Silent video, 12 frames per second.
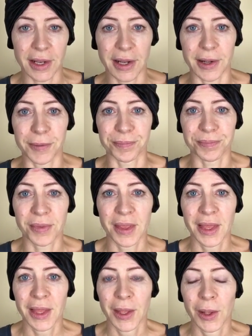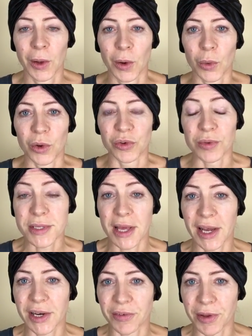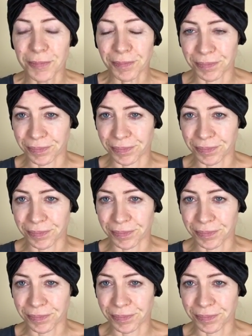um, which was kind of him.